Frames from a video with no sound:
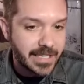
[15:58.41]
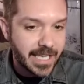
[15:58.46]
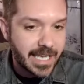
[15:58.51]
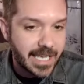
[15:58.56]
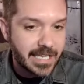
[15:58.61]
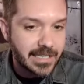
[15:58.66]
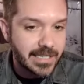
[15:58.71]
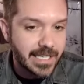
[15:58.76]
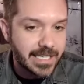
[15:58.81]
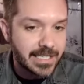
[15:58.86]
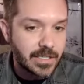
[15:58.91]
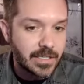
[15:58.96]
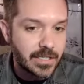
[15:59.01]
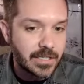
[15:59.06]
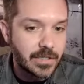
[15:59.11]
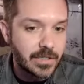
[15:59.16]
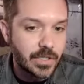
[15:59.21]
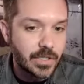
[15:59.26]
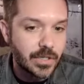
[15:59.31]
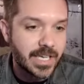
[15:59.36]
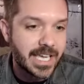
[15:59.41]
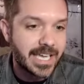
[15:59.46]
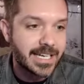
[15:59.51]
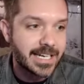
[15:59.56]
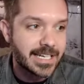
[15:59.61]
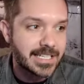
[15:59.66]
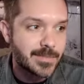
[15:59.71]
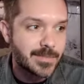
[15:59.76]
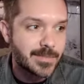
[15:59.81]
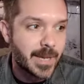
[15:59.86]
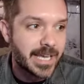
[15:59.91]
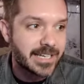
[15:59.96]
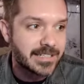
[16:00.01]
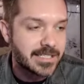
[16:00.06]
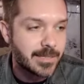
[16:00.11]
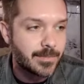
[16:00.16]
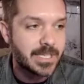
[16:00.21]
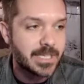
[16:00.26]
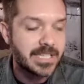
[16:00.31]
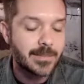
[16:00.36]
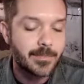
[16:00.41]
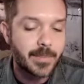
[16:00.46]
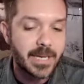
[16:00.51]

like like you you can't expect to be the